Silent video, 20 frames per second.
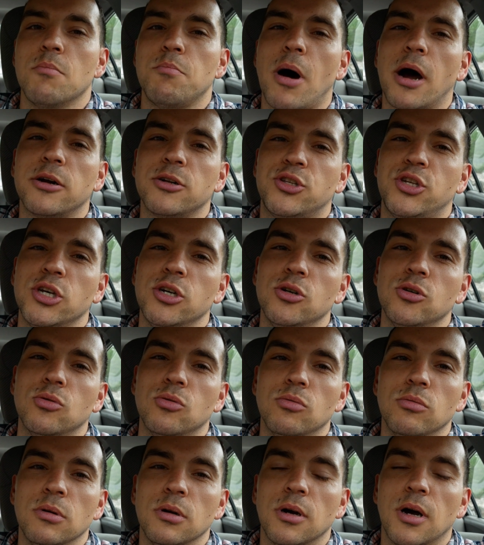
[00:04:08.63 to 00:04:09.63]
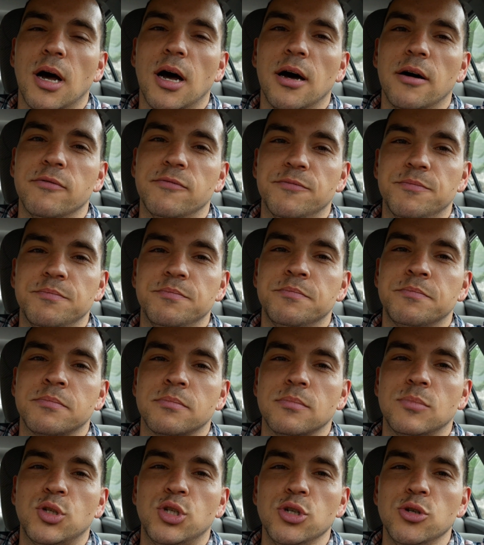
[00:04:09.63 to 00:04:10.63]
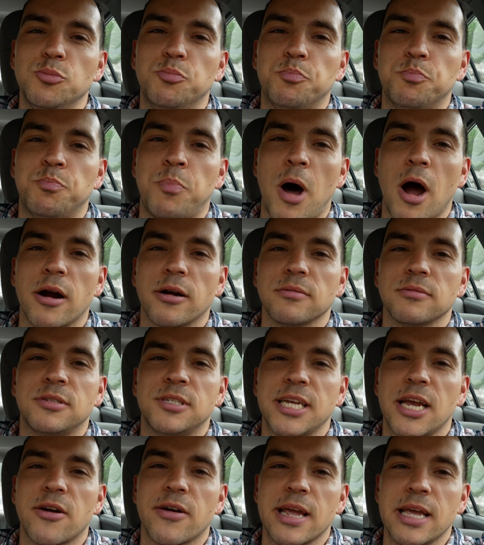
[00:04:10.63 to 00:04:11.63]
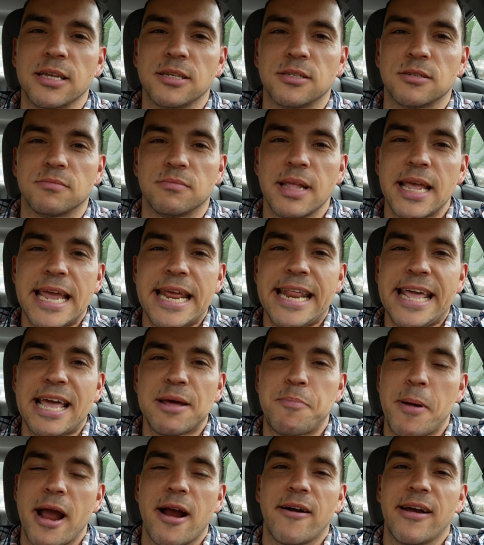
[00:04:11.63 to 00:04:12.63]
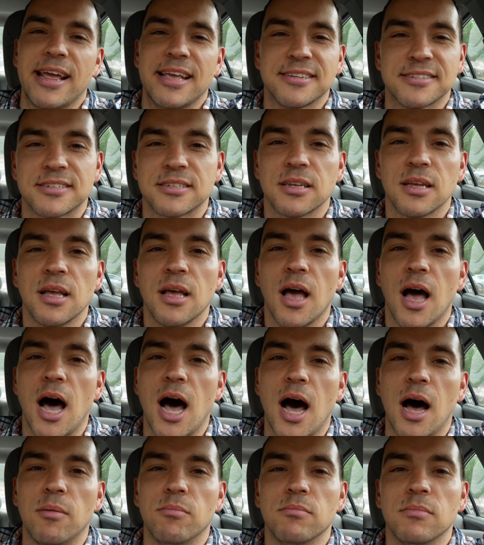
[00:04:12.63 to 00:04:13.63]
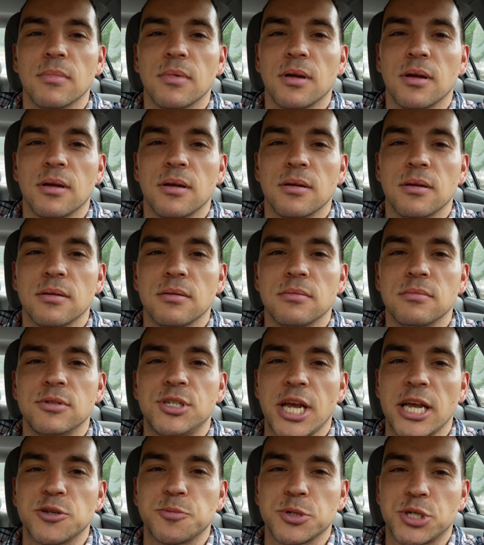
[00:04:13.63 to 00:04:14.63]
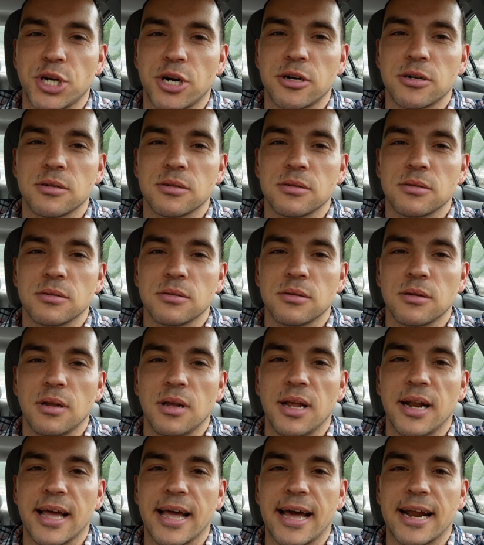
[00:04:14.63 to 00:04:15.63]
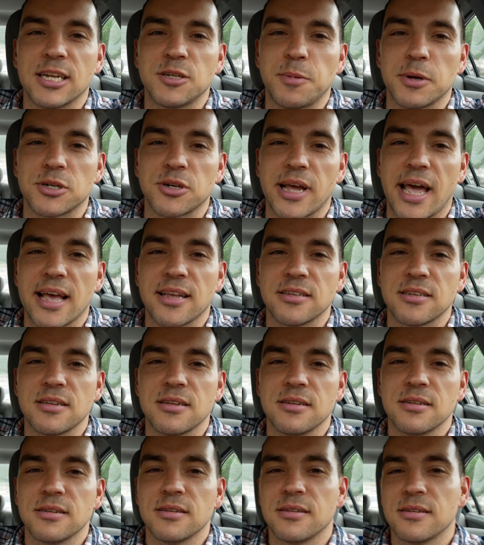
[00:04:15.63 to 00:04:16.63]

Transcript: Part two of two-part series, Eating at Perry's. Um, changed my shirt, and I got a special guest.